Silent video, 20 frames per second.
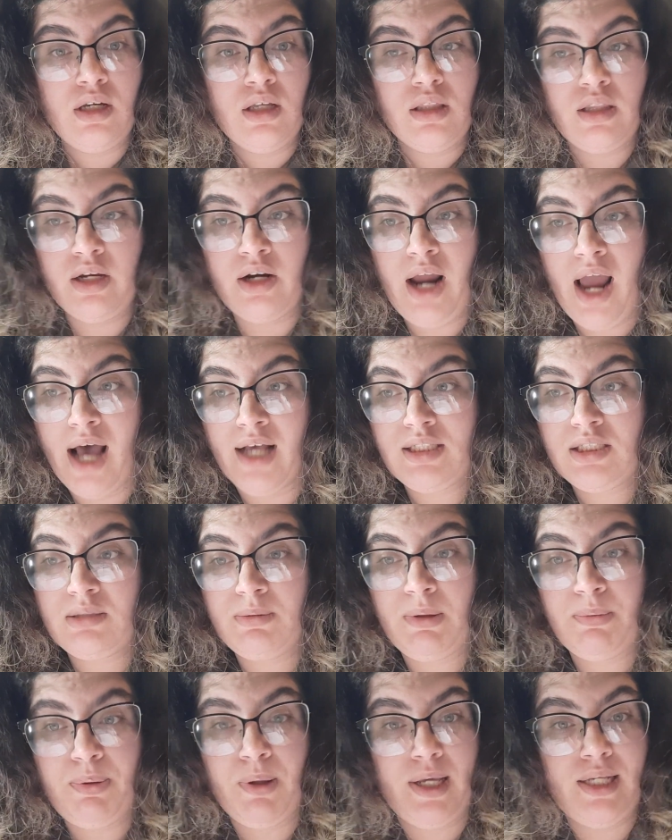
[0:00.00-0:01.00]
There has to
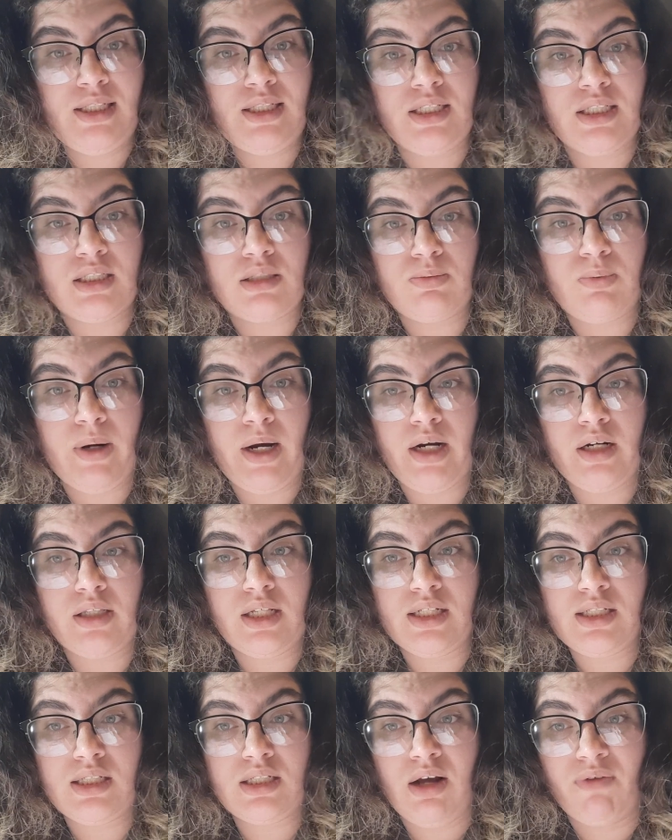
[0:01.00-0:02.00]
be places where
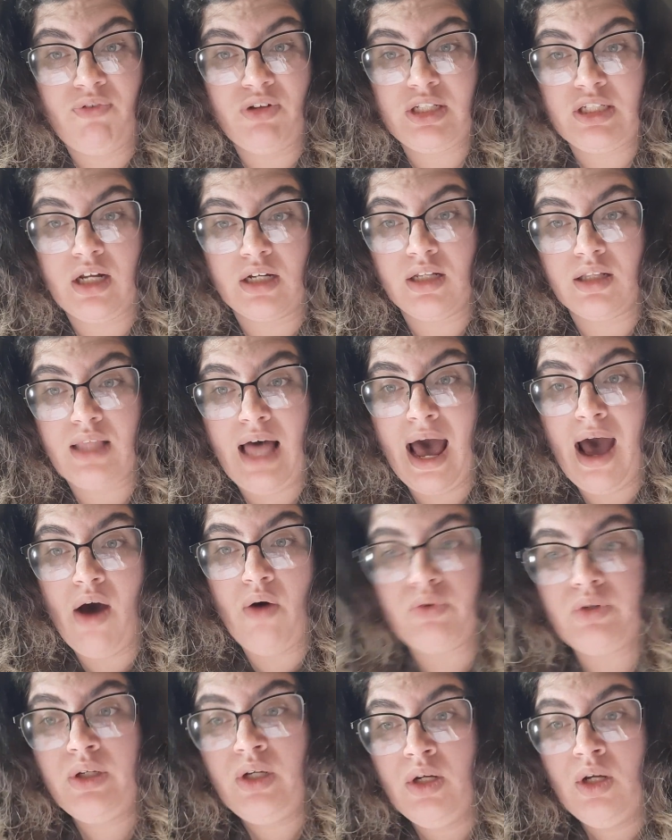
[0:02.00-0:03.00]
this stuff is not
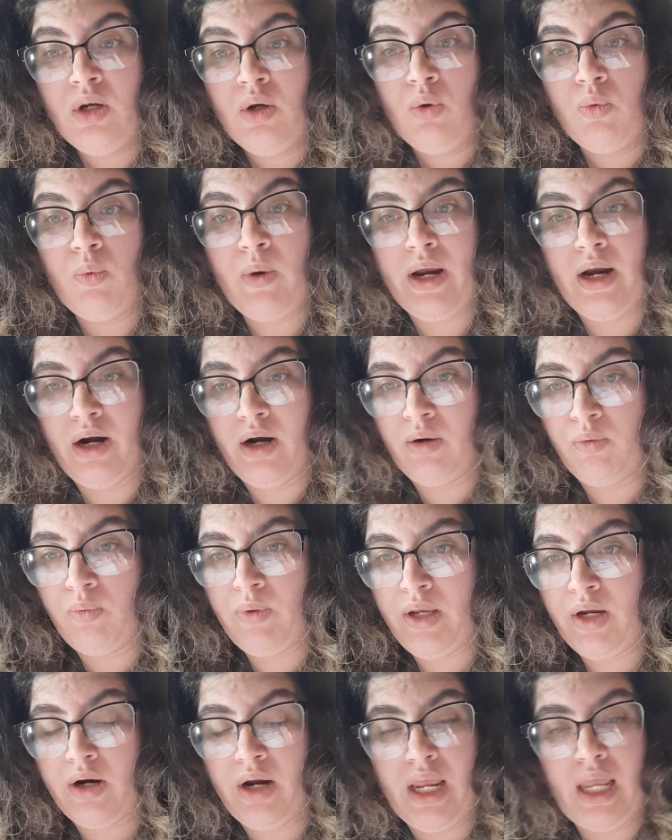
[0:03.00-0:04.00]
allowed, where
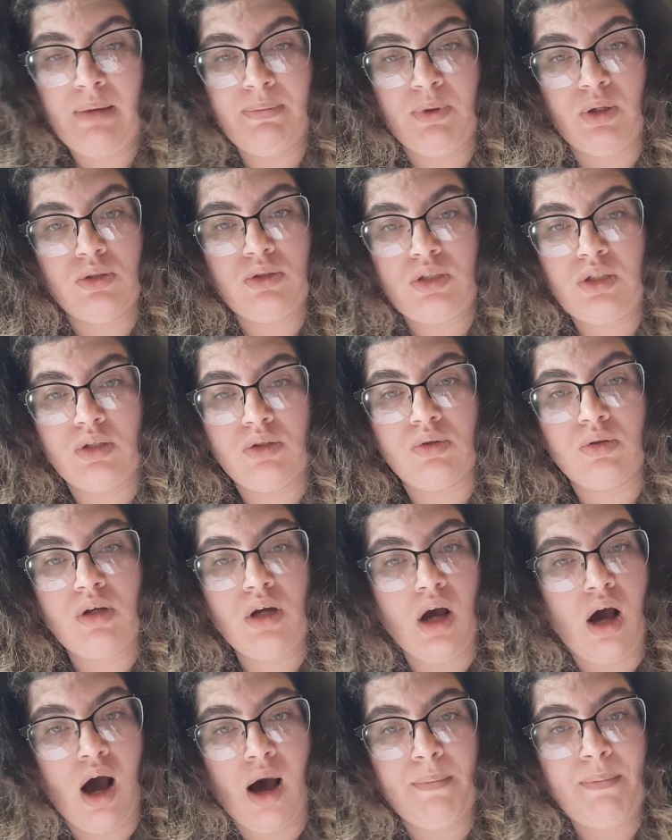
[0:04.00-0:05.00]
we are able to
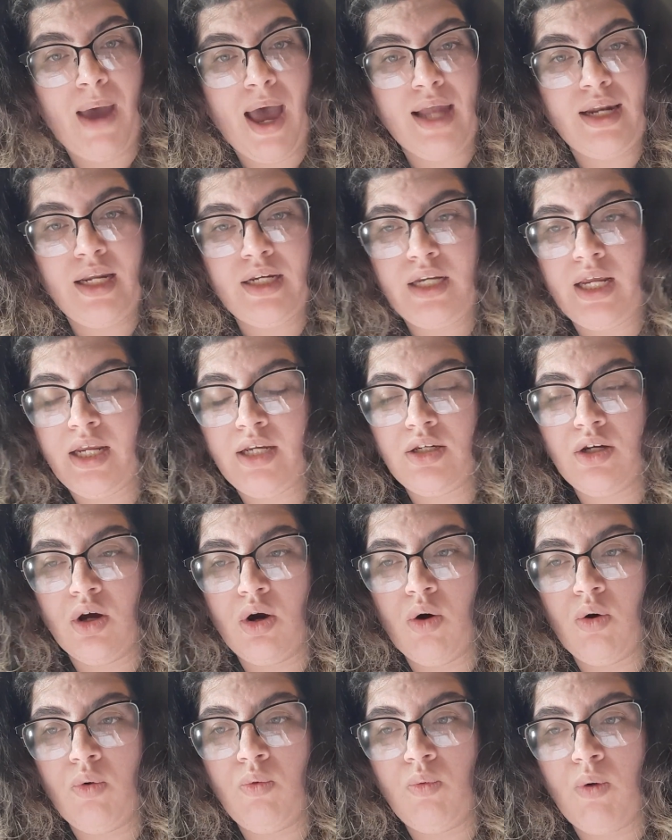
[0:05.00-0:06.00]
combat it and
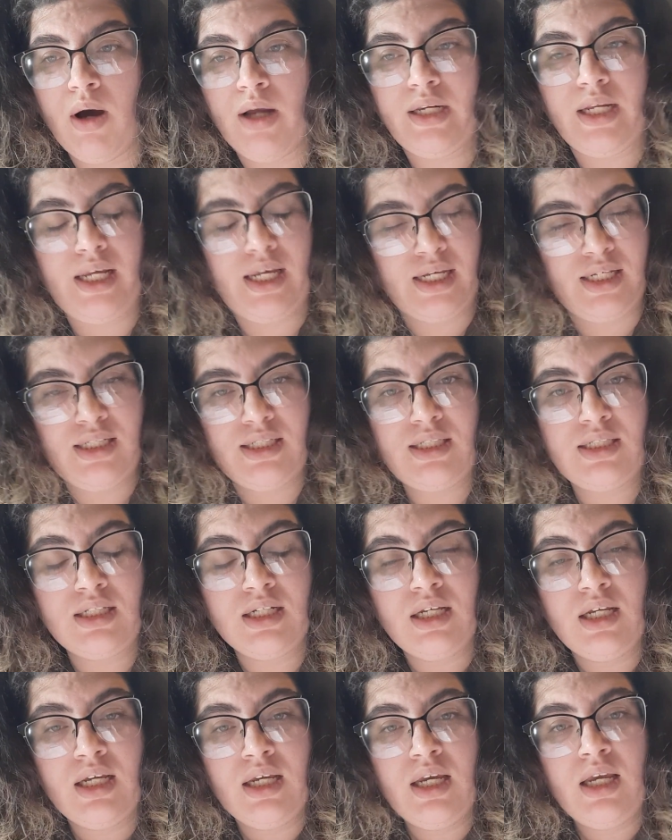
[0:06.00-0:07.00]
know what is
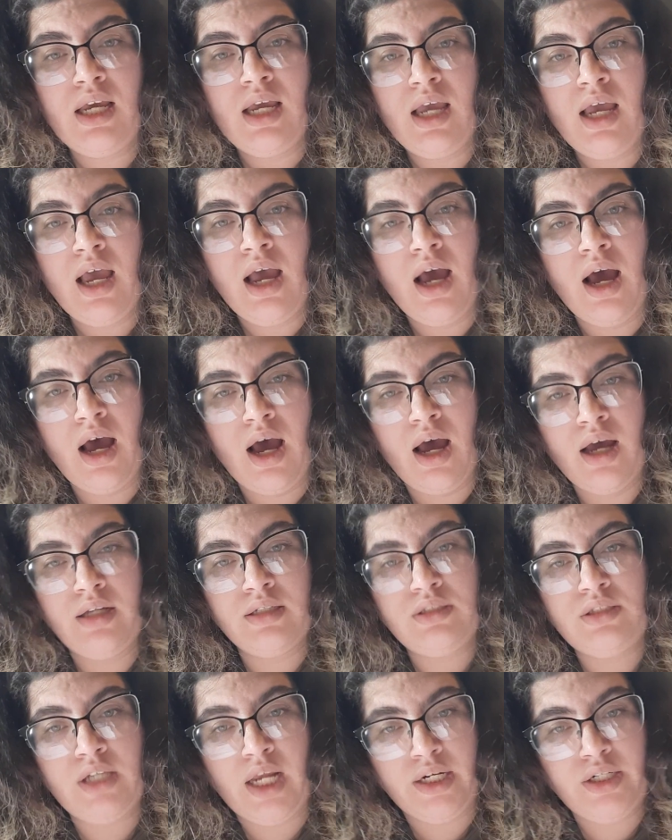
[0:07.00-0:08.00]

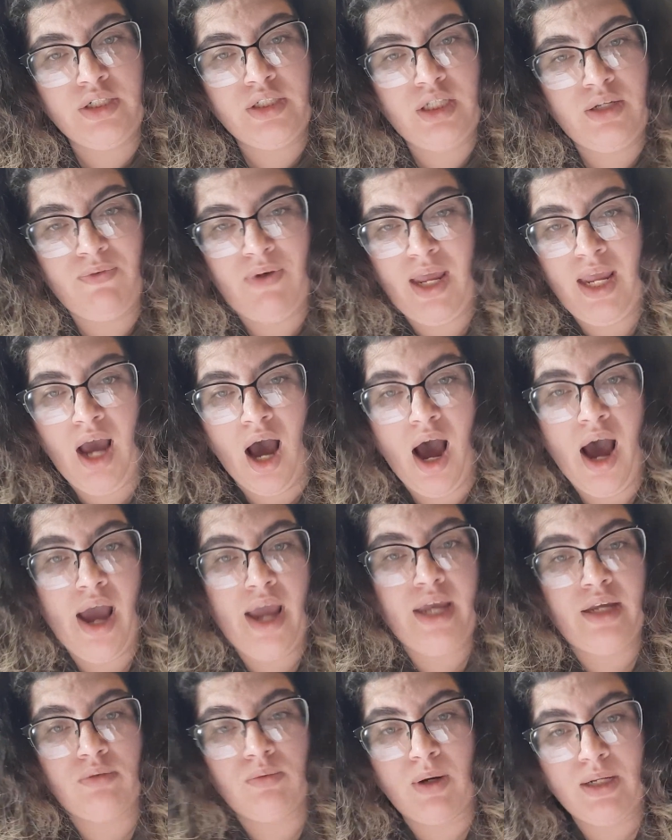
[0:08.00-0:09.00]
generative AI
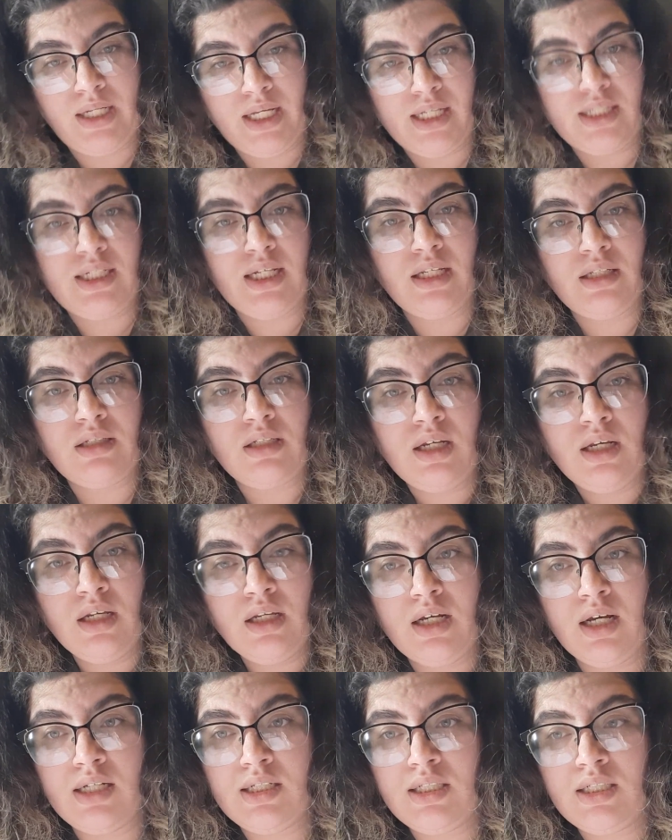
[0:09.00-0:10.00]
and what isn't,
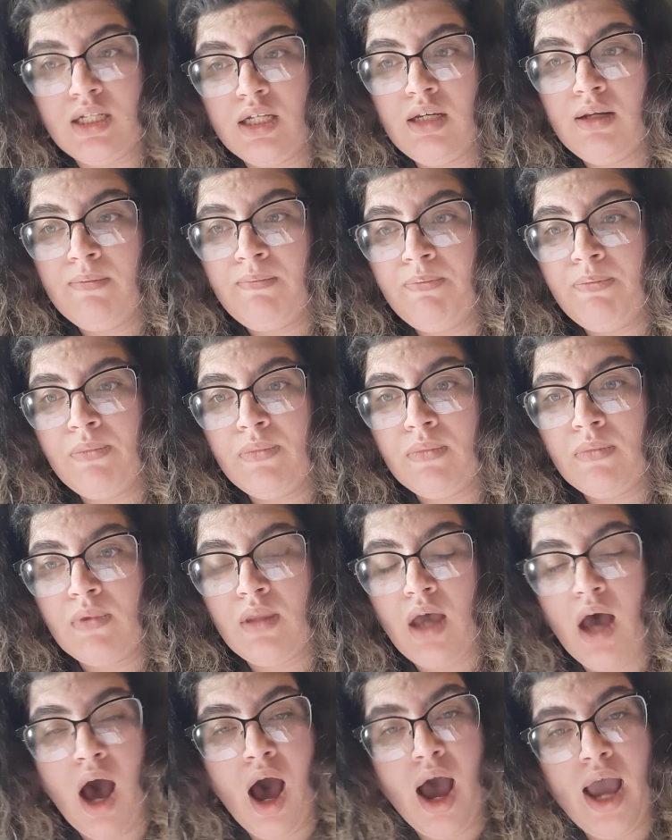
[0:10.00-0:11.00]
because
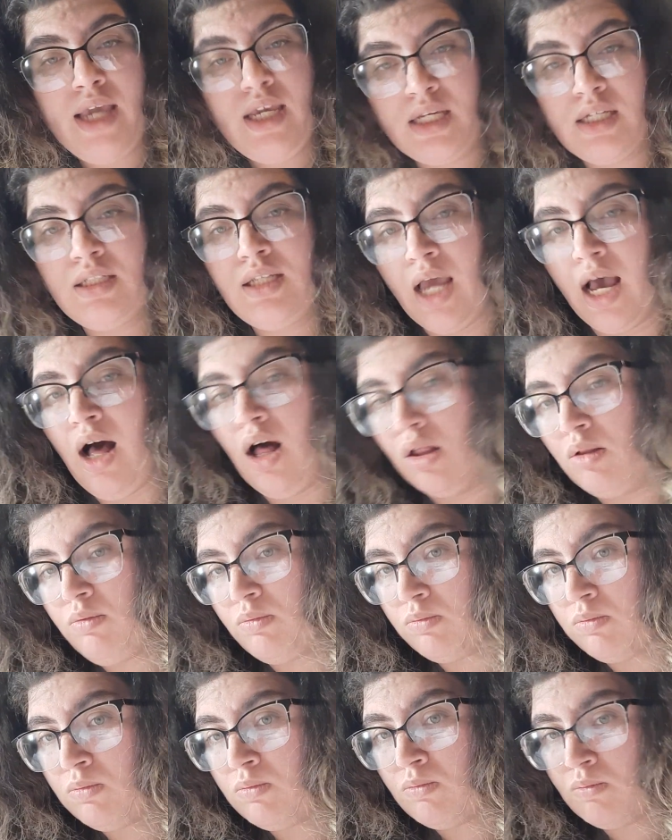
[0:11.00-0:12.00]
I can
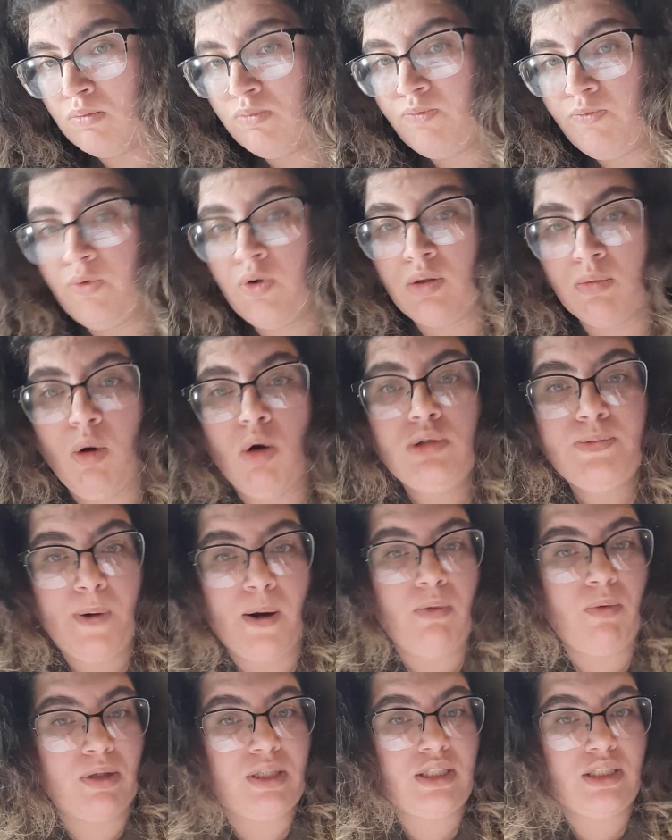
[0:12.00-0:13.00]
tell for the most
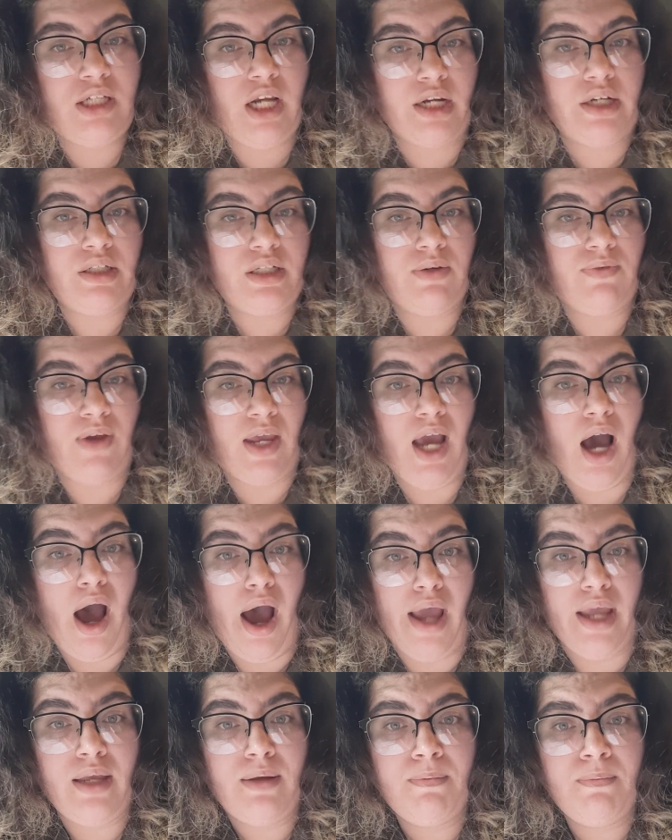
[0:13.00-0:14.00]
part what is generative
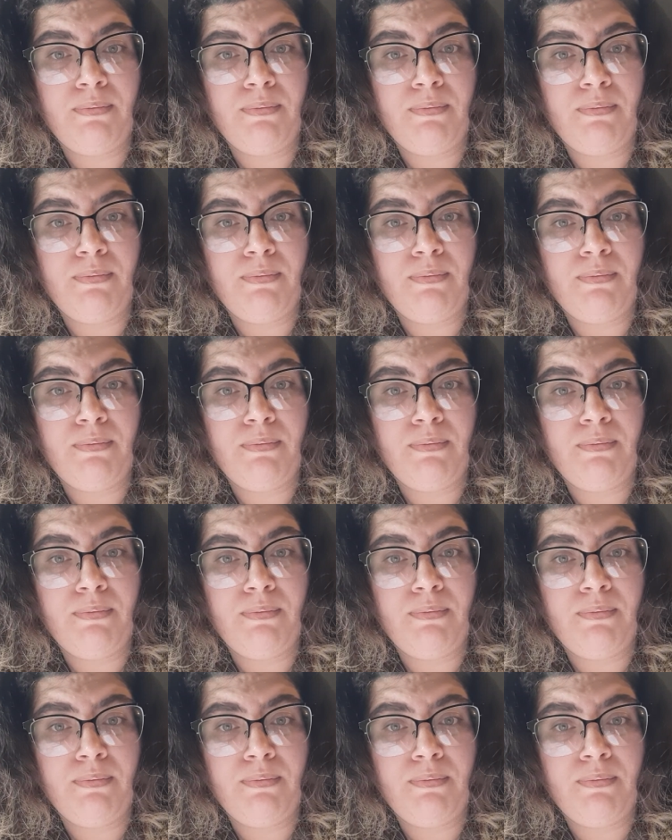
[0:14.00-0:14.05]
AI,